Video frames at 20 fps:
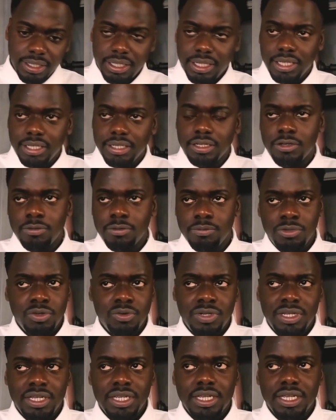in the
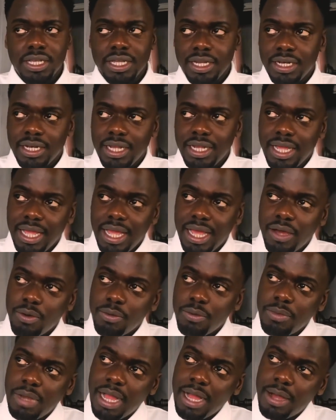community, and like
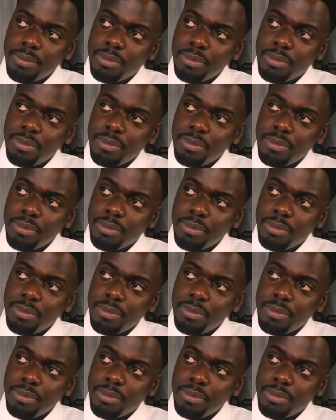how